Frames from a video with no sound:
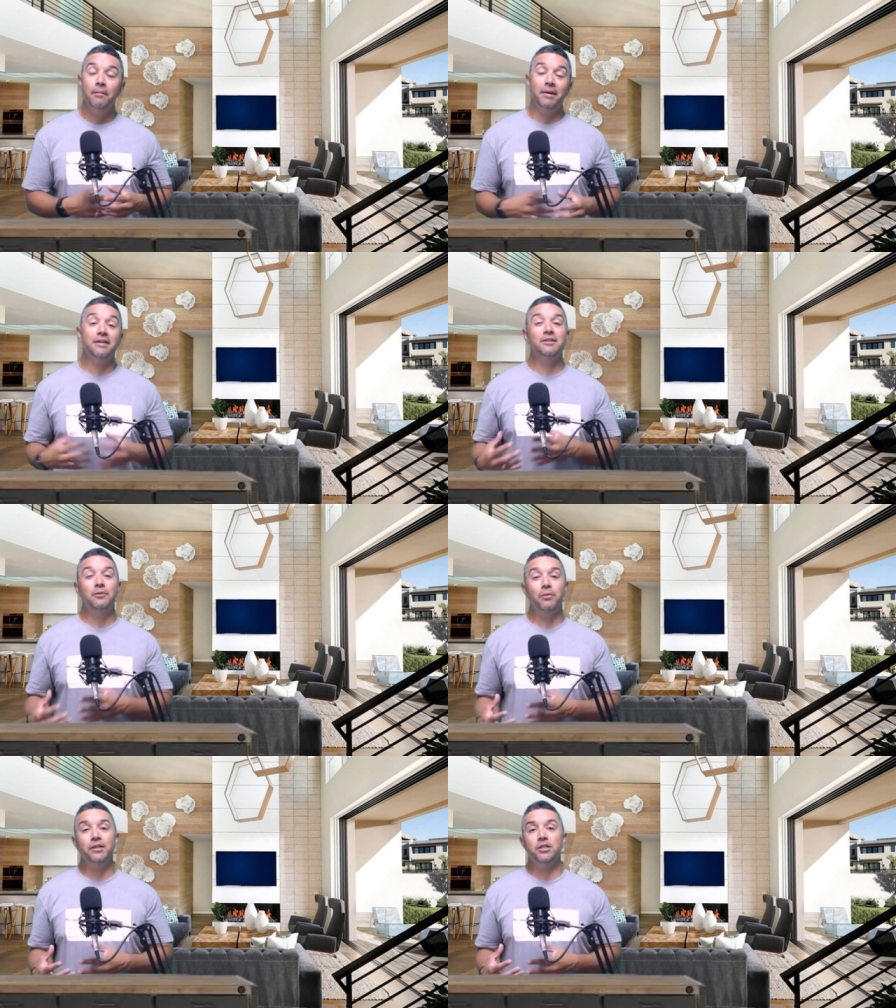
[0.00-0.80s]
because
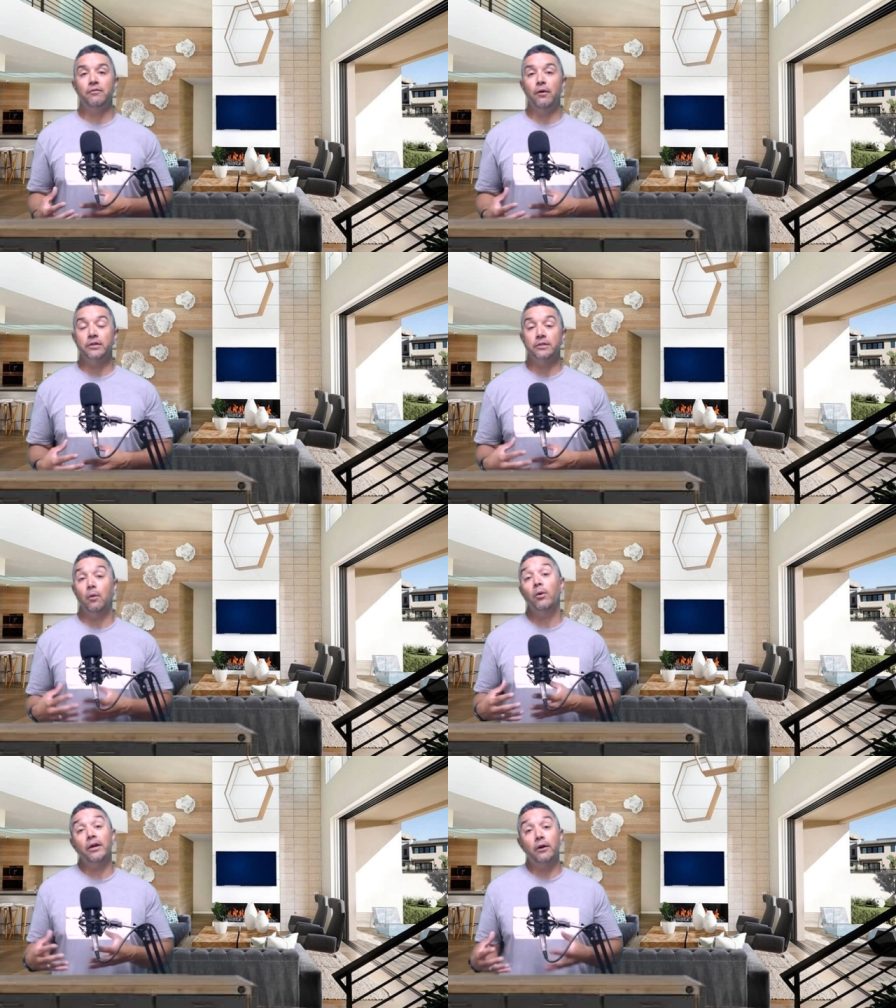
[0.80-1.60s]
they're really just focused
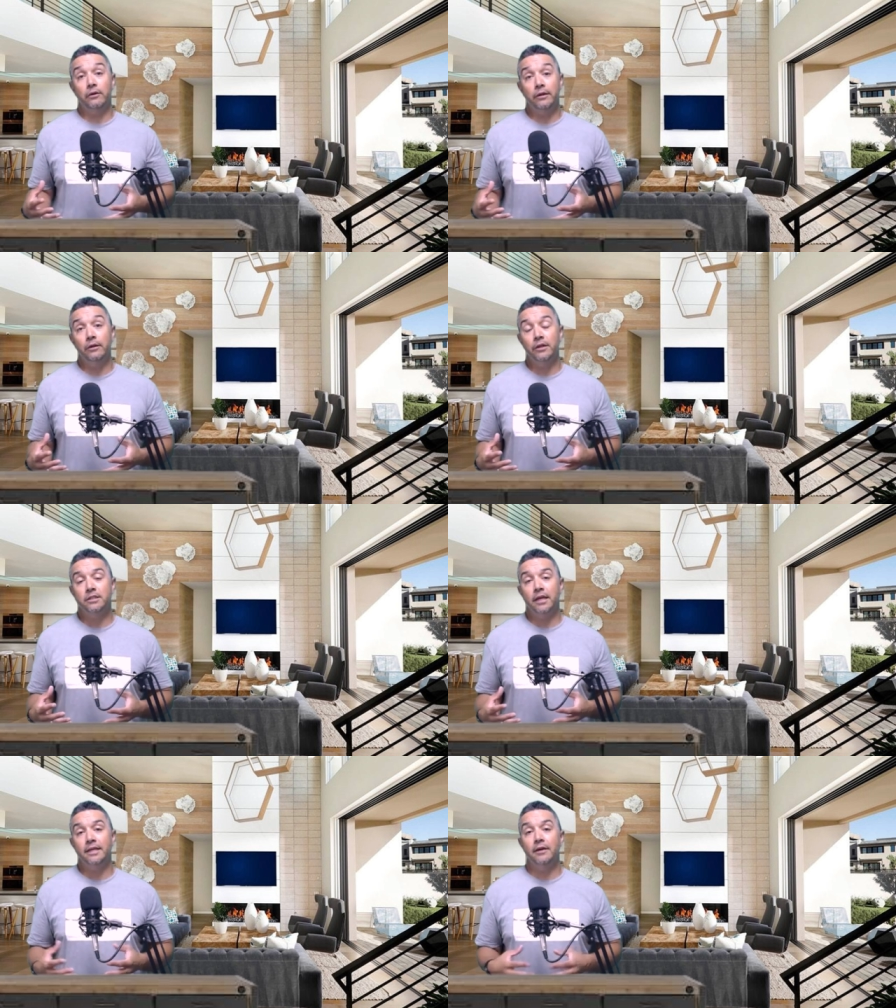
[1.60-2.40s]
on what it currently
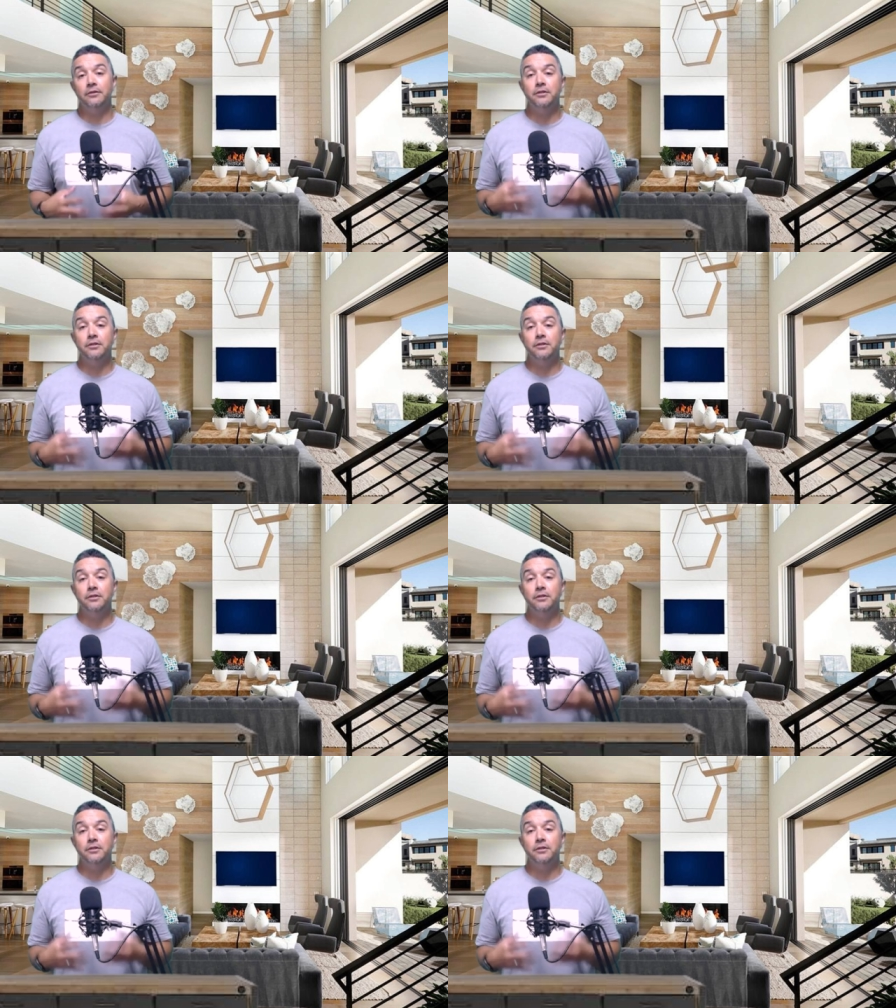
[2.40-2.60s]
looks like now.